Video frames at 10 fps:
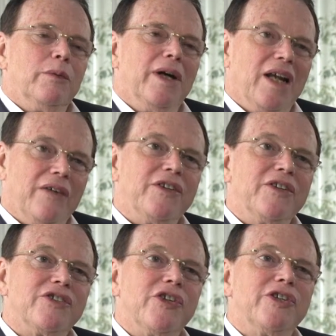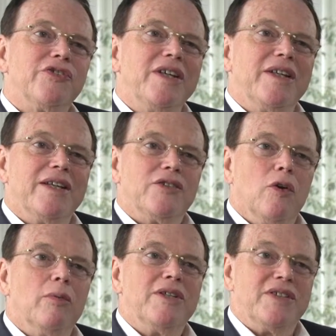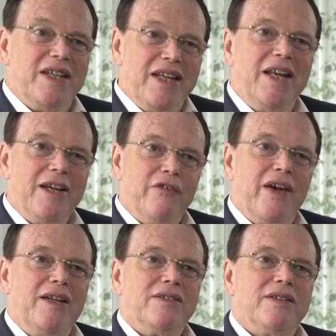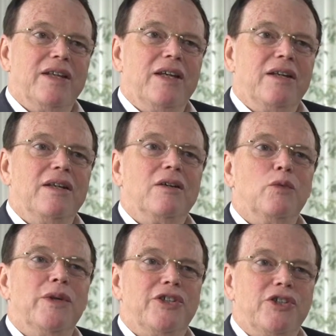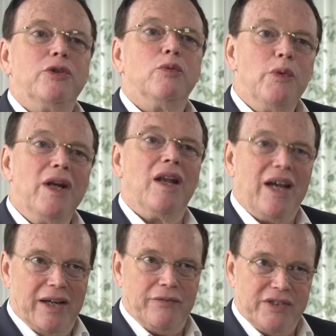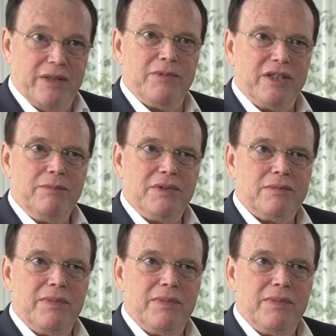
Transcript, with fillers: Well, after the surgery, there's always a healing phase in which you will have symptoms,